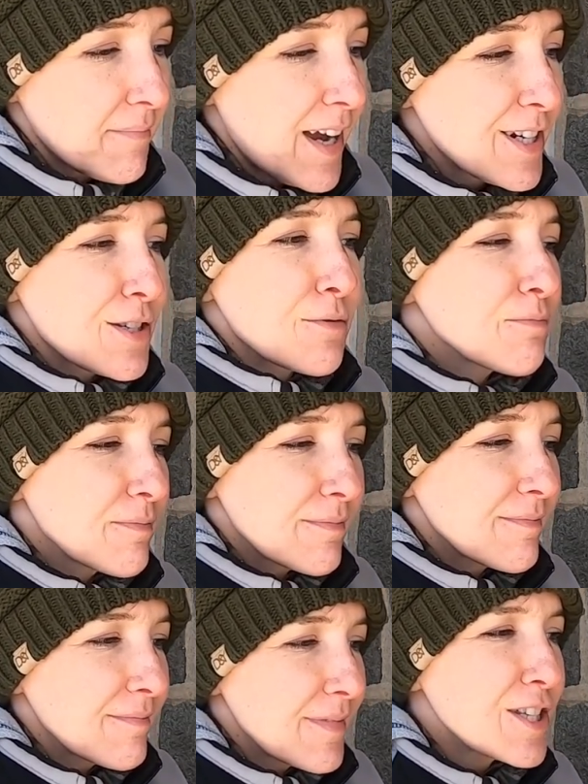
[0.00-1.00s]
I just
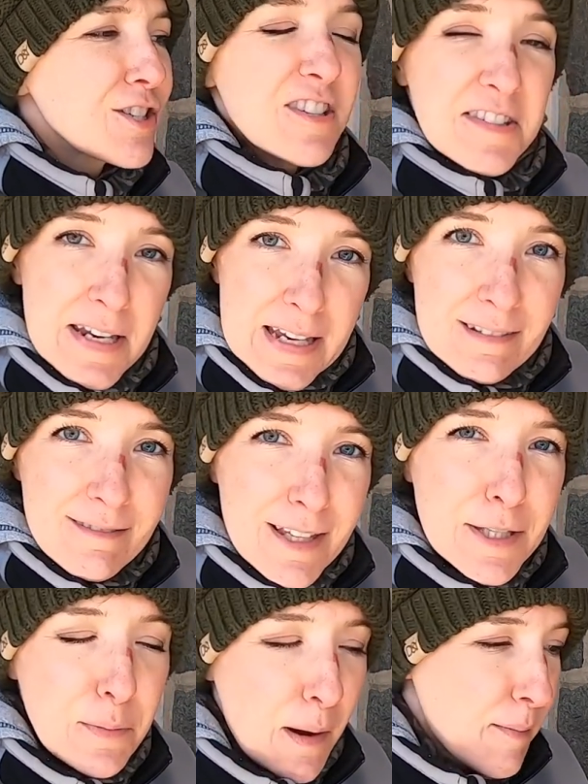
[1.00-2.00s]
it's just neat.
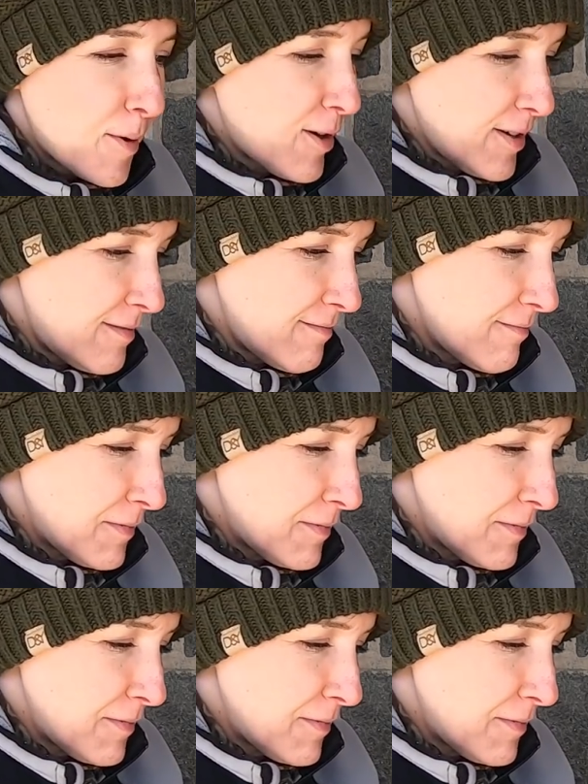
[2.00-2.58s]
That's why I bought it.